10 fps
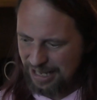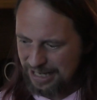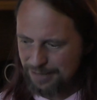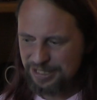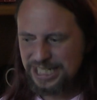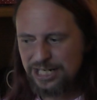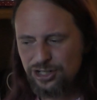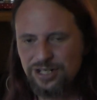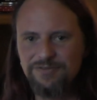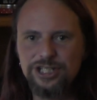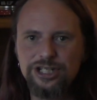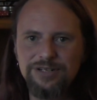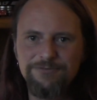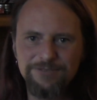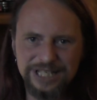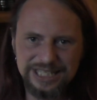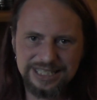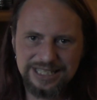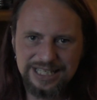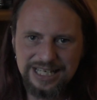an imitation of a gin
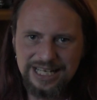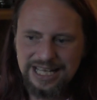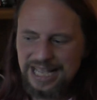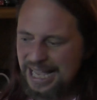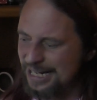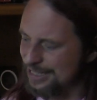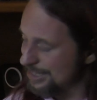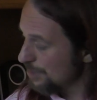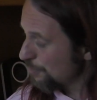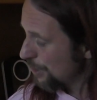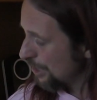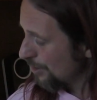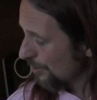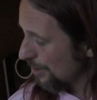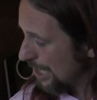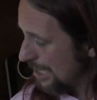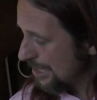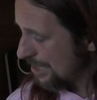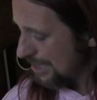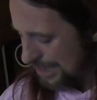fizz. And in this particular
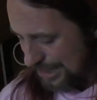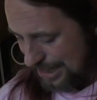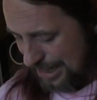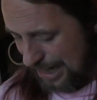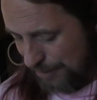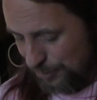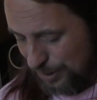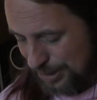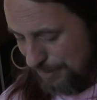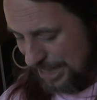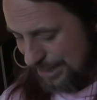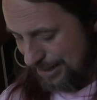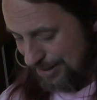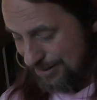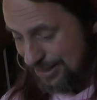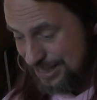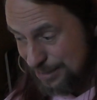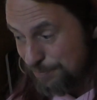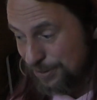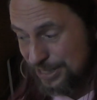case, I'm going to make the
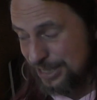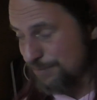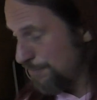simplest